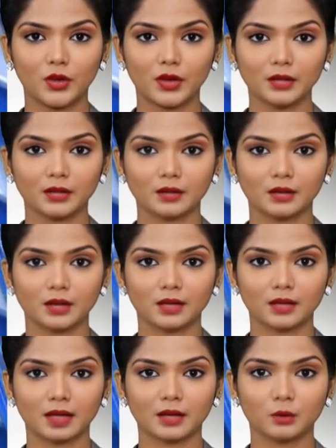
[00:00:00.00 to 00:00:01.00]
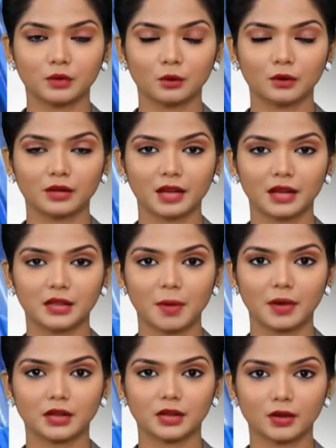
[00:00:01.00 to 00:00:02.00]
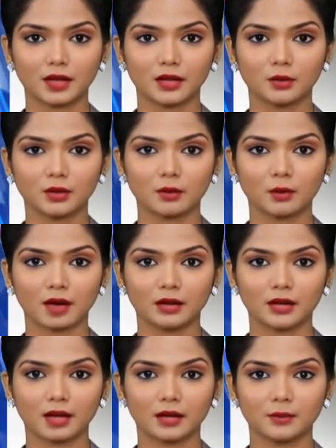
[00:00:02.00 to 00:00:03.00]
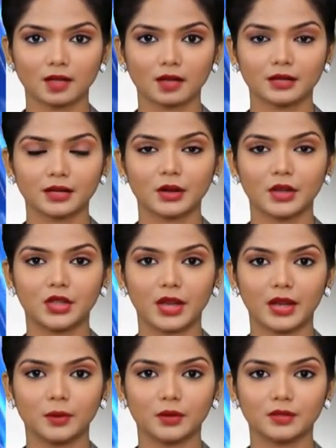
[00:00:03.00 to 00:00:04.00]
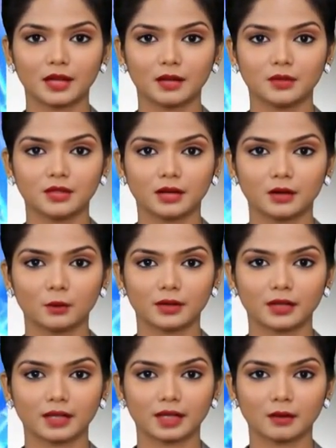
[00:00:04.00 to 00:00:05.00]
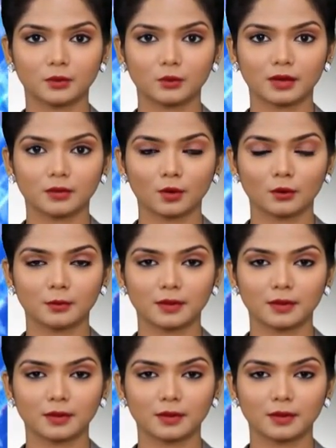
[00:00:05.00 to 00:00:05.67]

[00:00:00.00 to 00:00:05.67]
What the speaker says: Srinagar. It was organized by the Directorate of Archives, Archaeology and Museums with an aim to inform